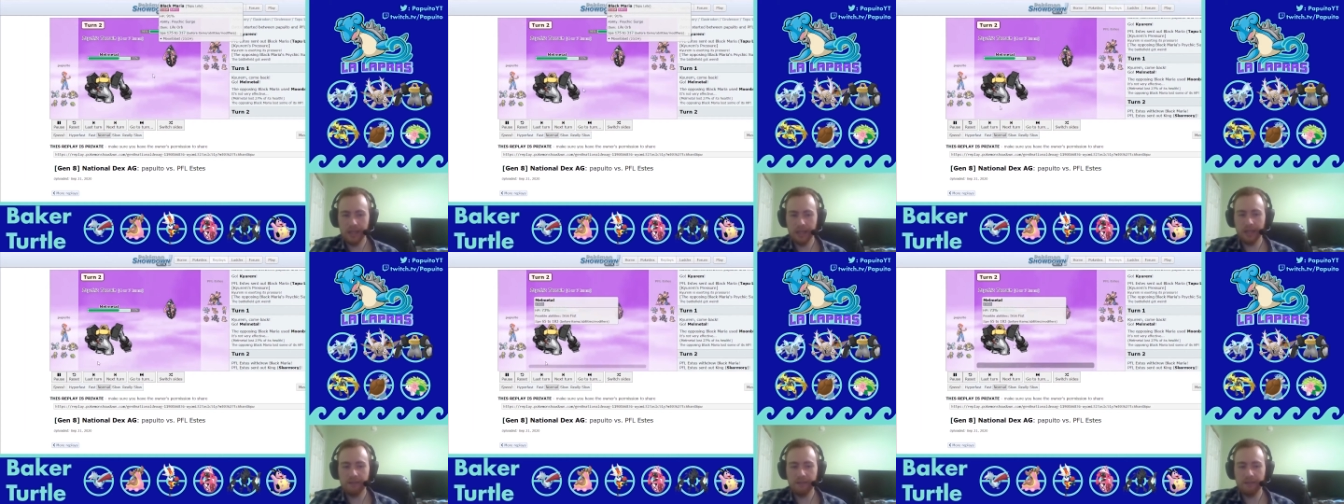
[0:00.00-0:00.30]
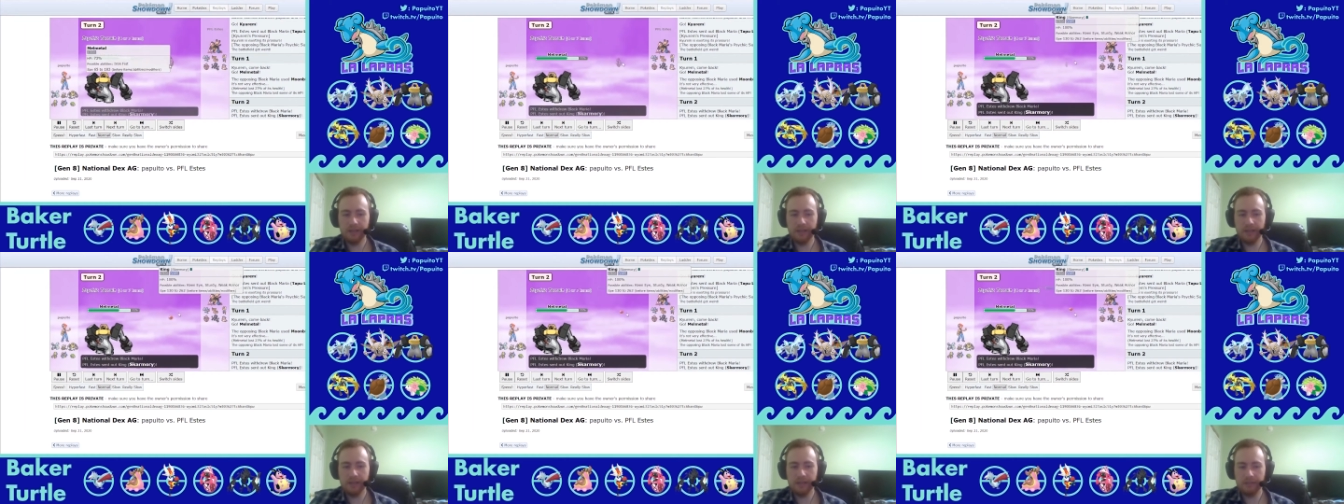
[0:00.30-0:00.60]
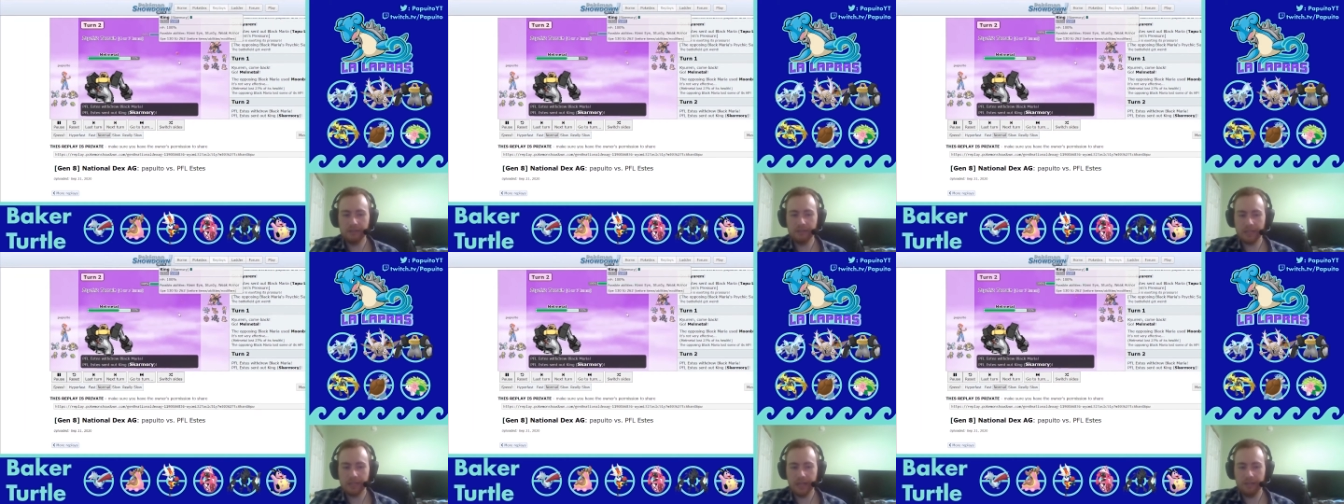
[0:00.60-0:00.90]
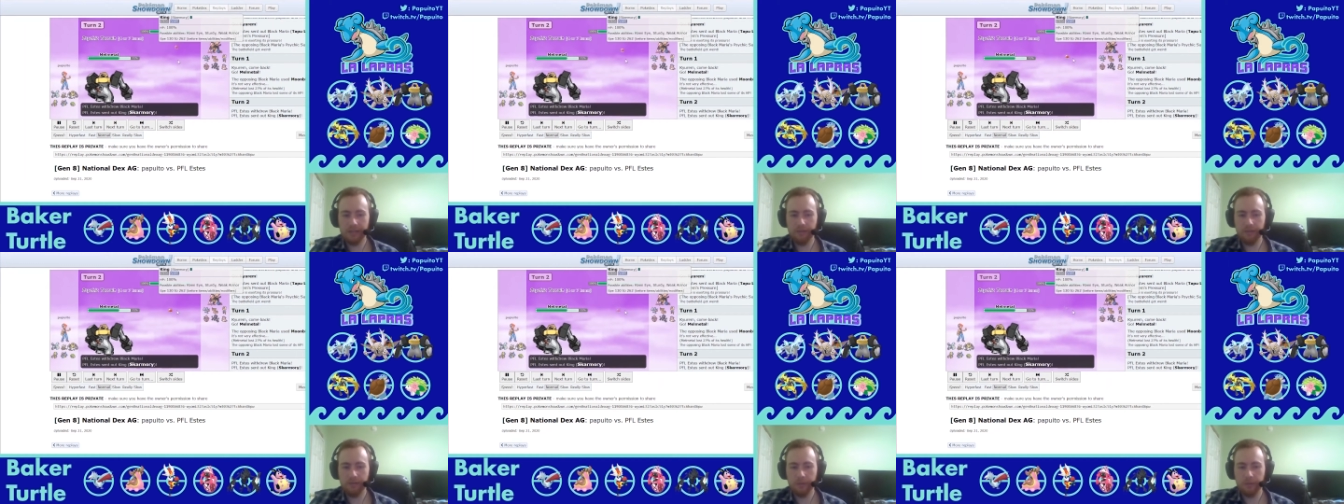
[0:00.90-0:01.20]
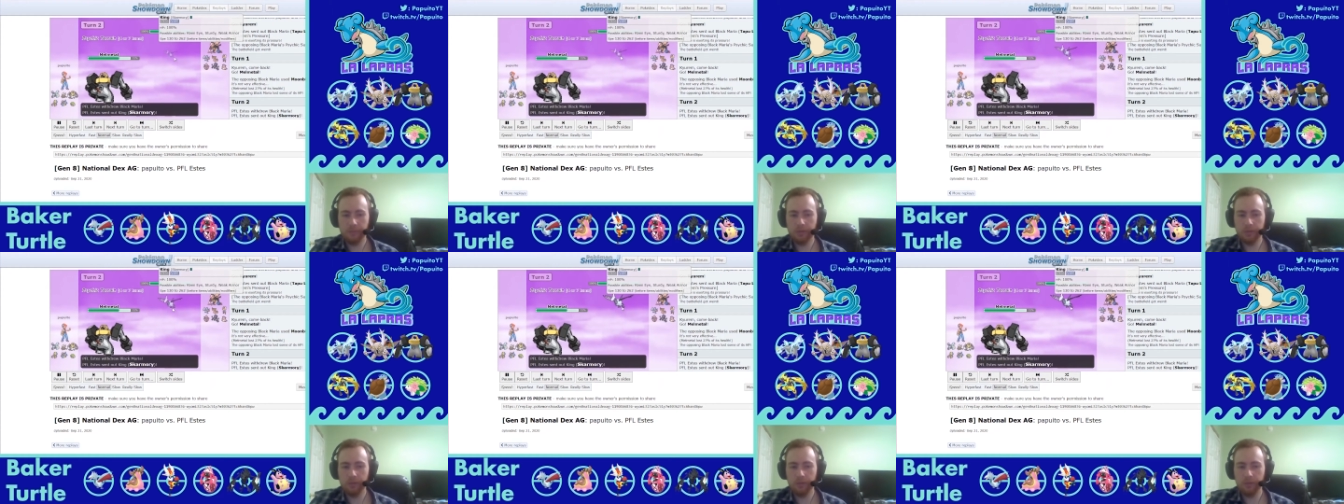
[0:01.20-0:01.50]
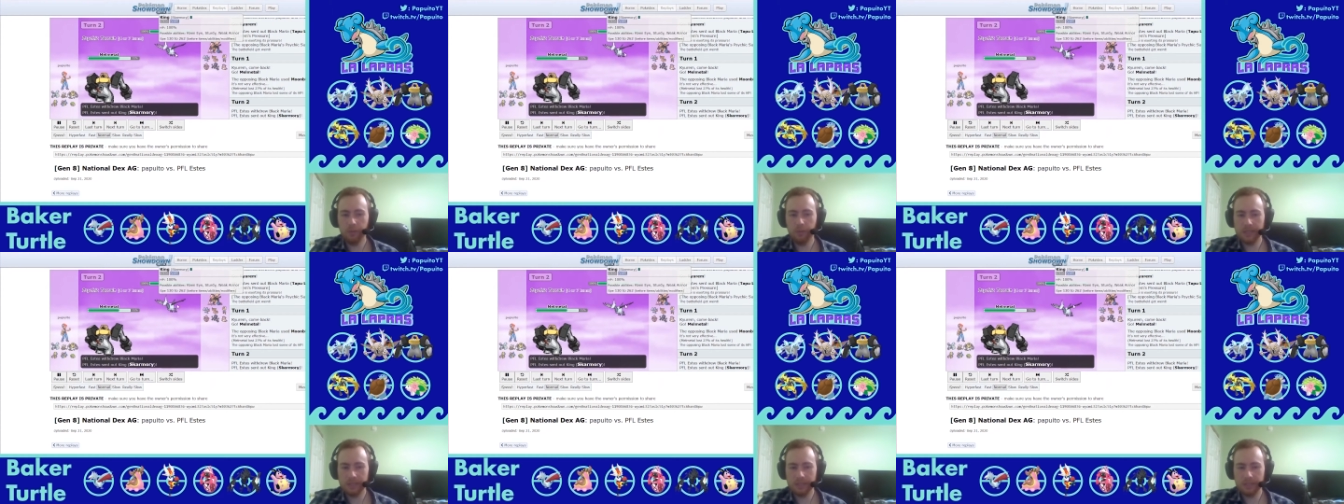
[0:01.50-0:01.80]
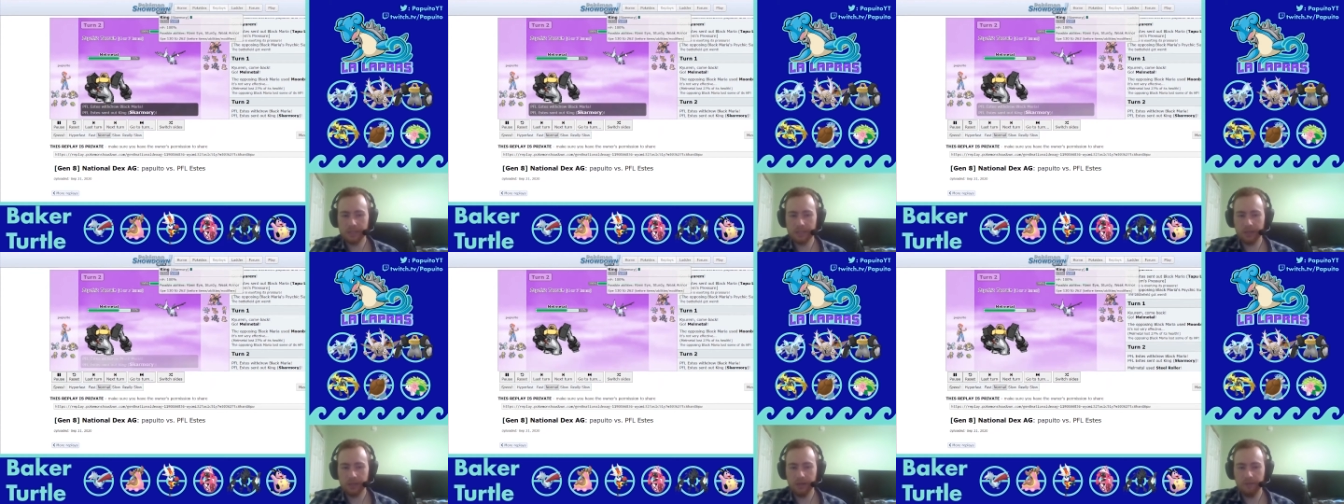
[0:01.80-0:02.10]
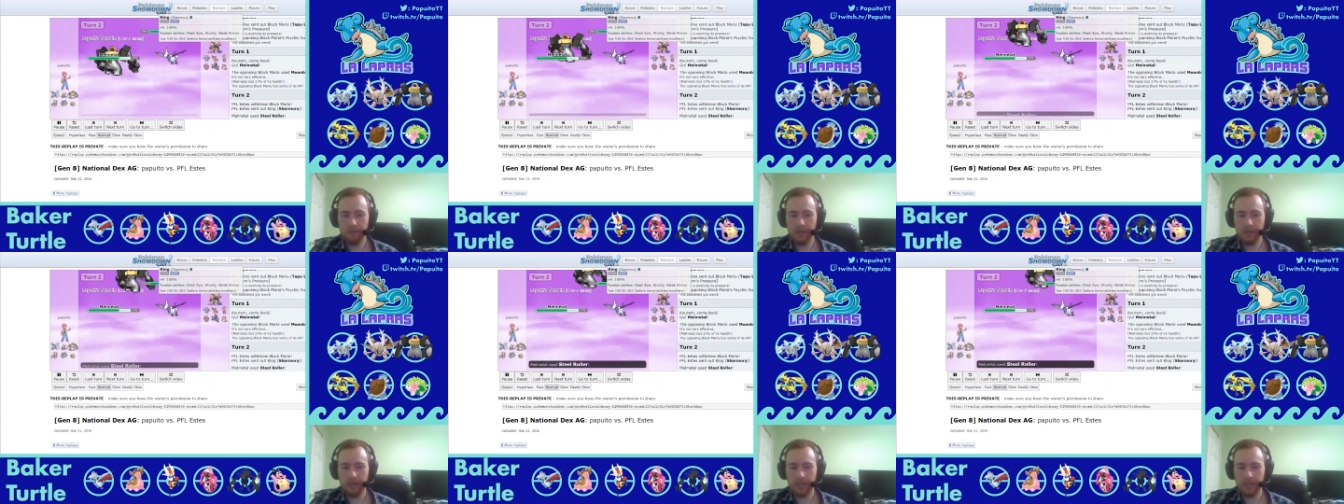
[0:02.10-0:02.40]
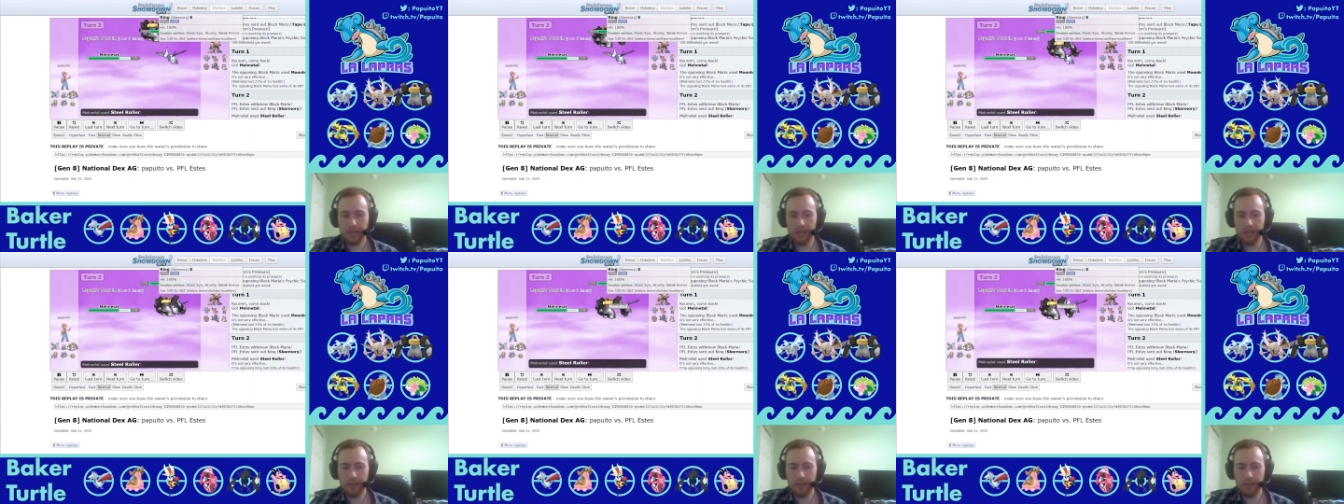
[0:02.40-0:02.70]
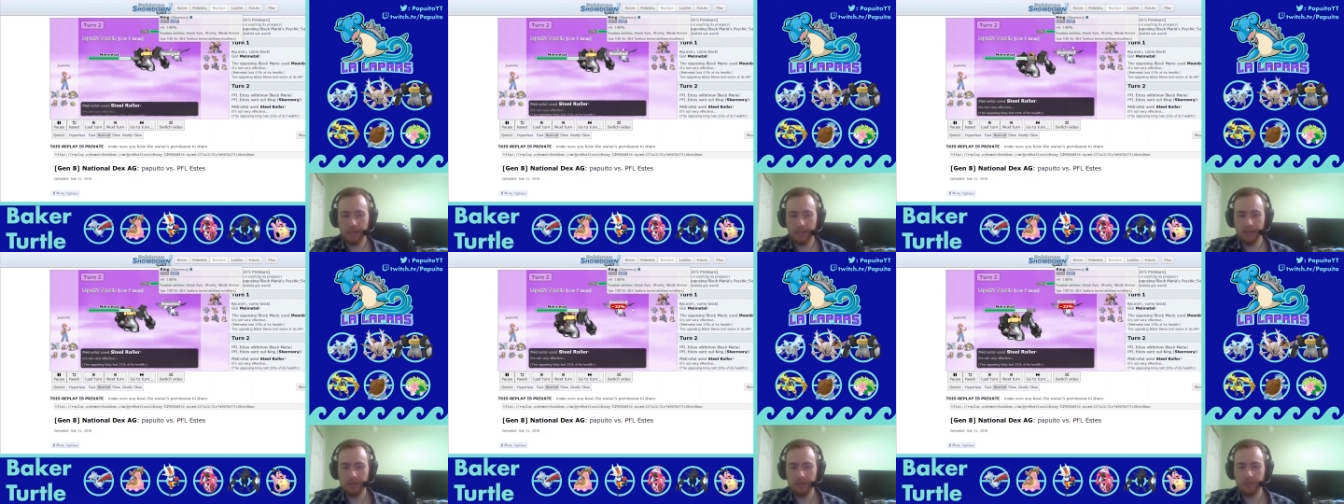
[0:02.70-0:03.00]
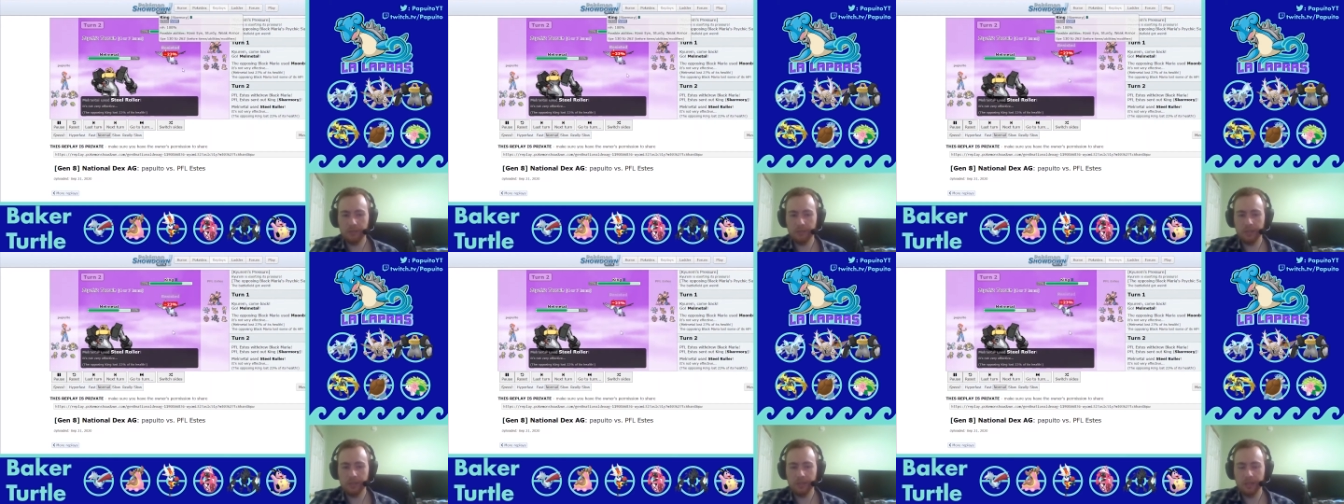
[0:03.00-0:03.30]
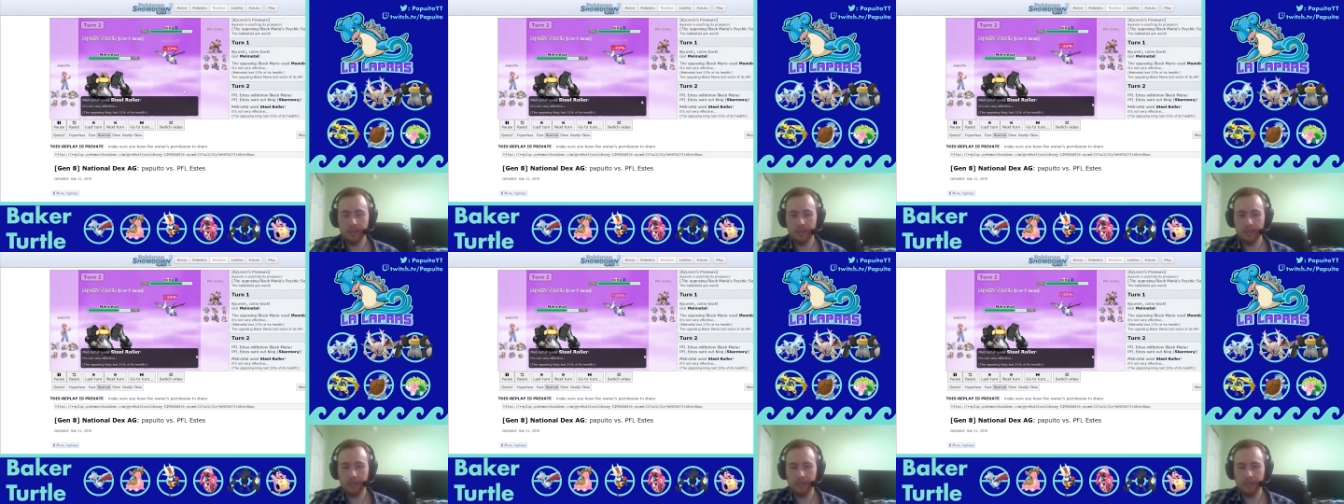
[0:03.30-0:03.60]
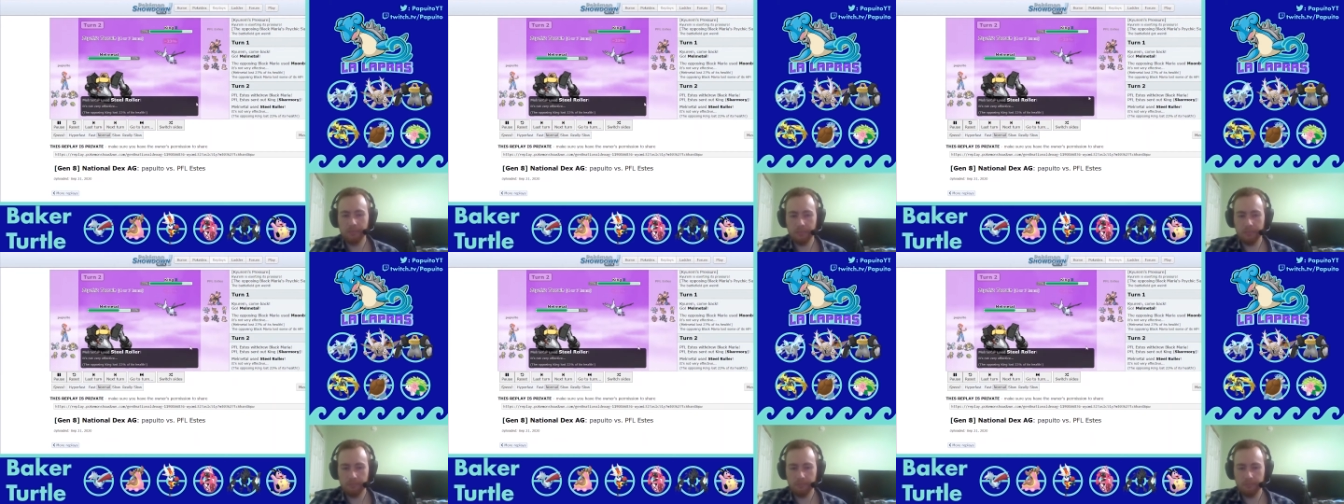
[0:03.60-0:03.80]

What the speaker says: I found out it was Life Orb, so it wasn't Scarf like I had originally